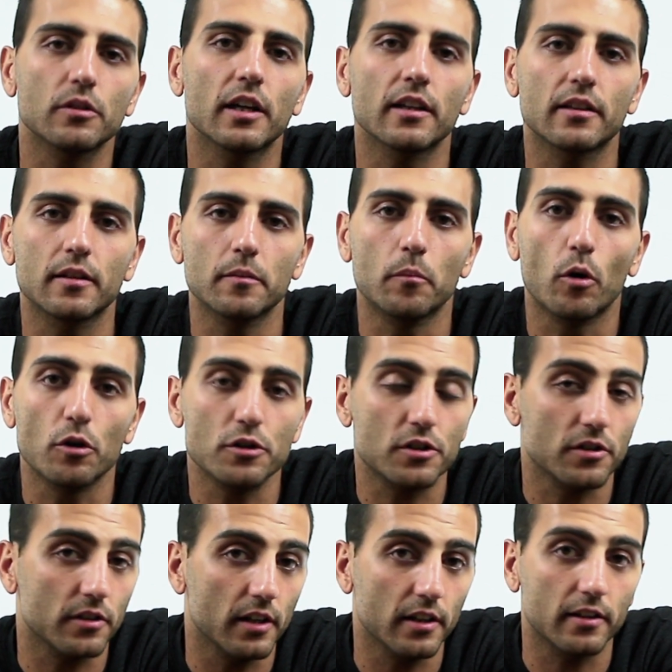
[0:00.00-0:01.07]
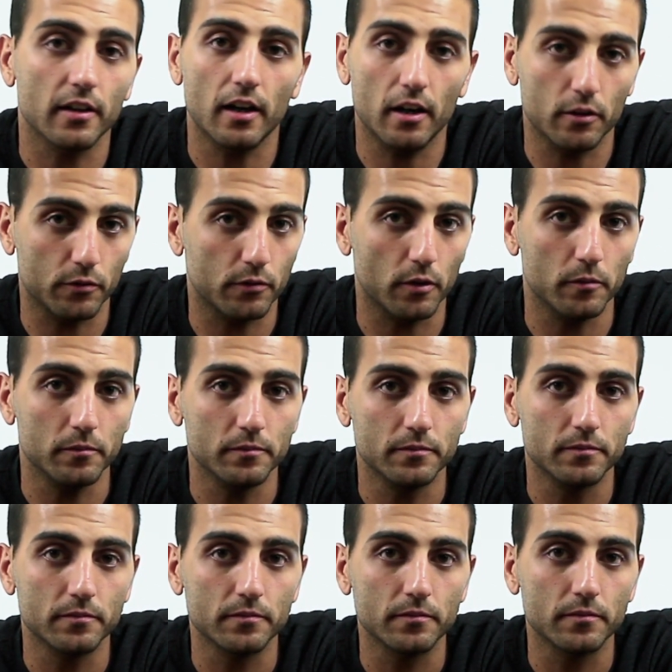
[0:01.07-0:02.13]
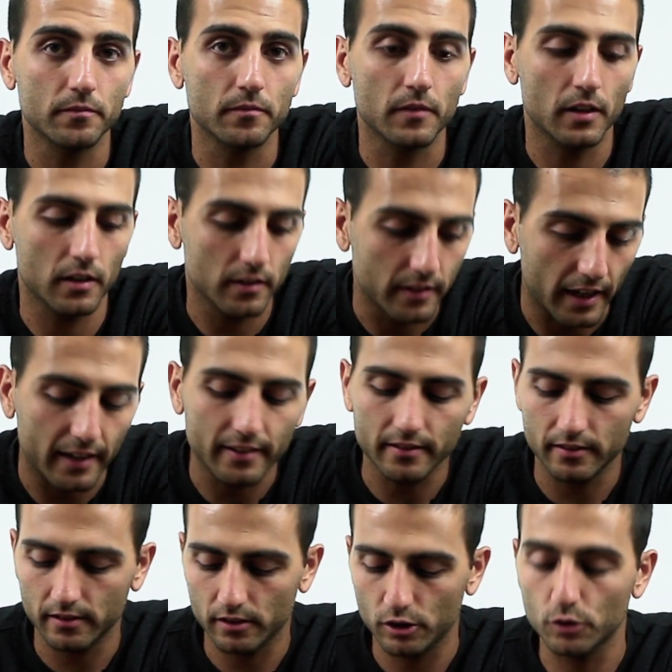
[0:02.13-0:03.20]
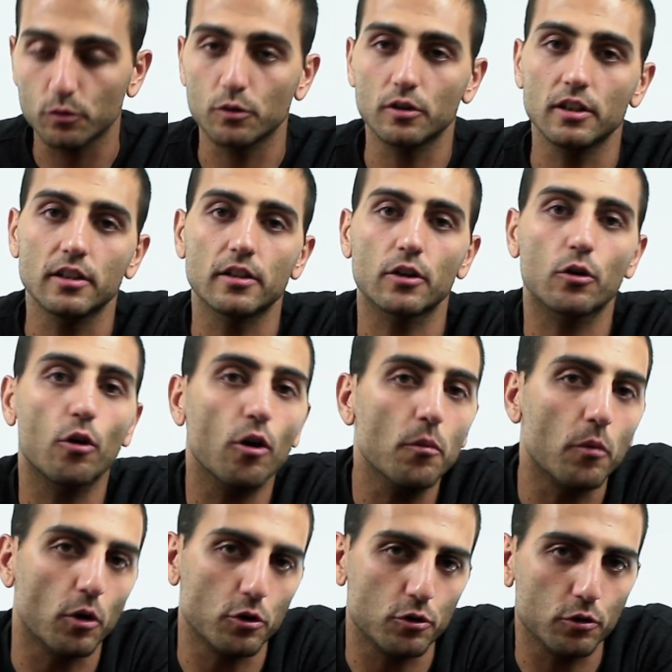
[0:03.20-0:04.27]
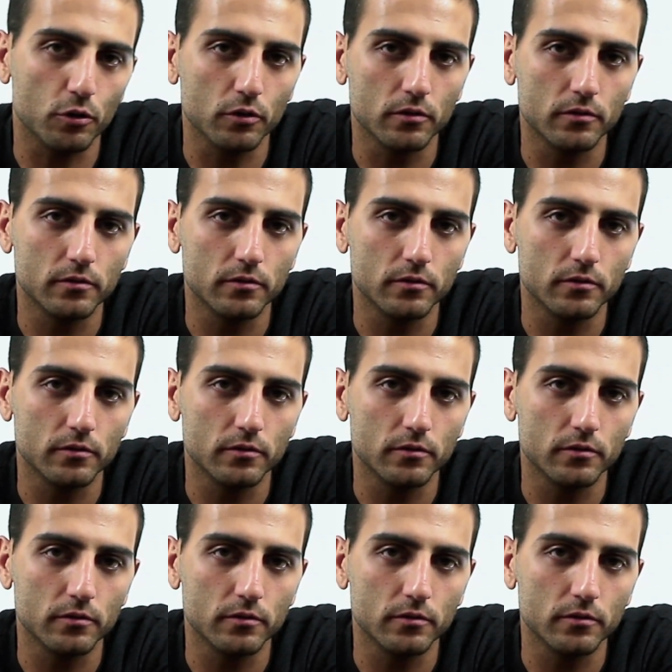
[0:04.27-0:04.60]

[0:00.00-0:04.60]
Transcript: get the moisture data out from? Then you would need a core module